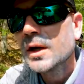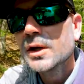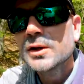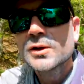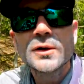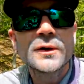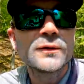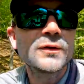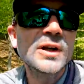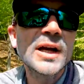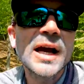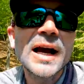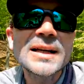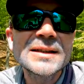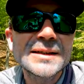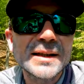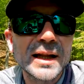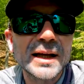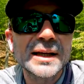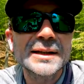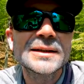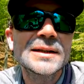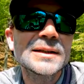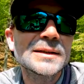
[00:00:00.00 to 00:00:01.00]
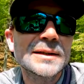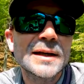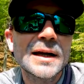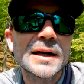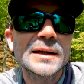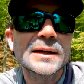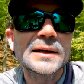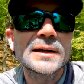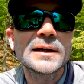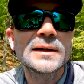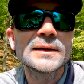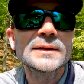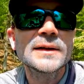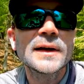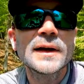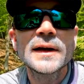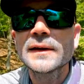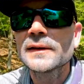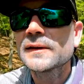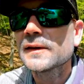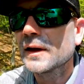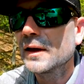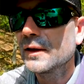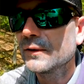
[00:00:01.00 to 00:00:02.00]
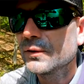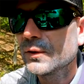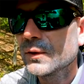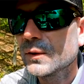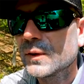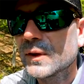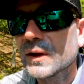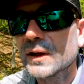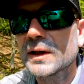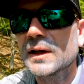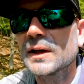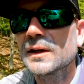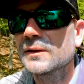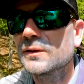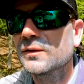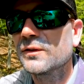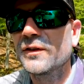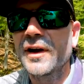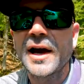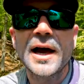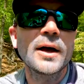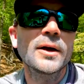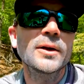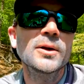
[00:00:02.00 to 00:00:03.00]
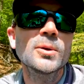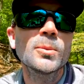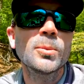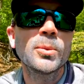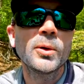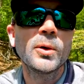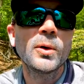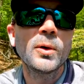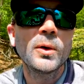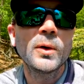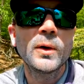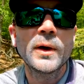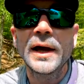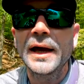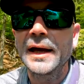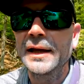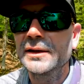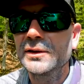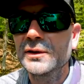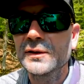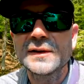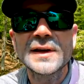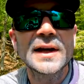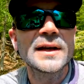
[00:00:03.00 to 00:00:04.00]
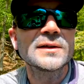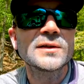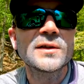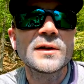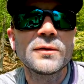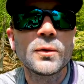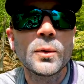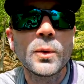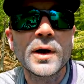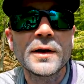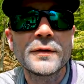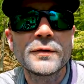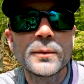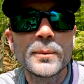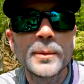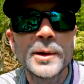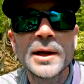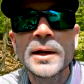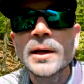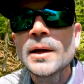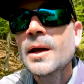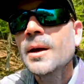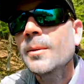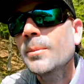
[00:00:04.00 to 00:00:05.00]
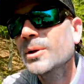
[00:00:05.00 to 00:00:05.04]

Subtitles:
So if you guys like this kind of content, if you think it's valuable and you take stuff away from it,